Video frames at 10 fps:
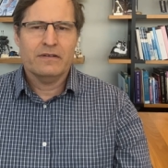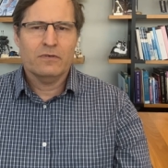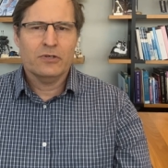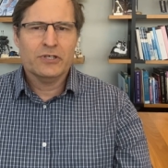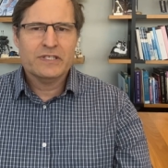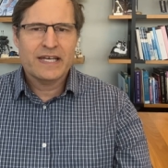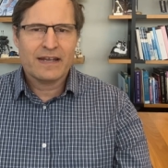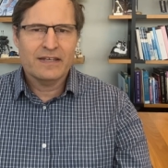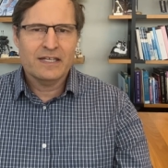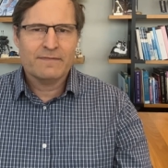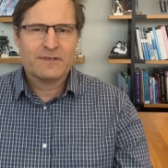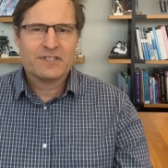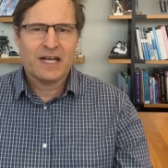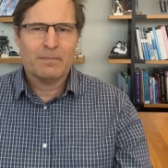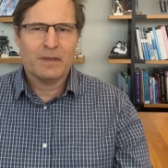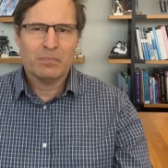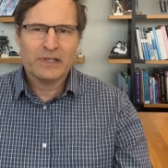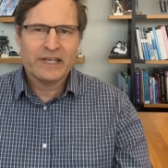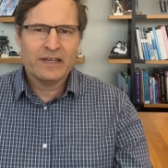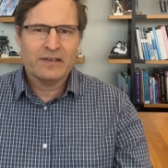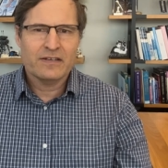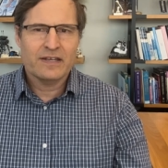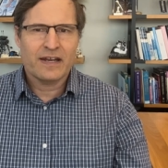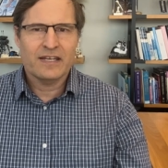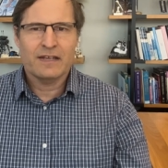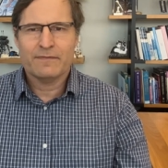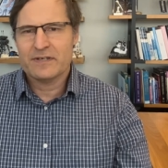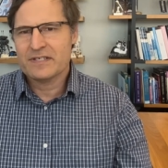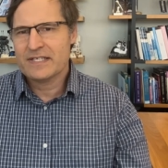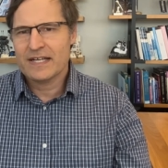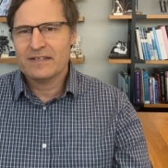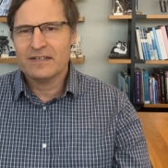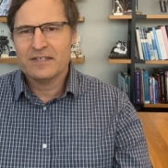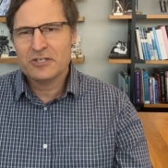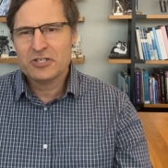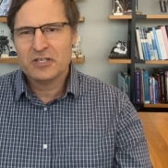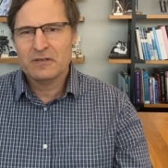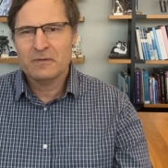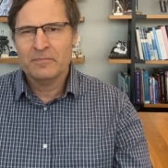good technique for stopping bleeding, good technique for dissecting tissue.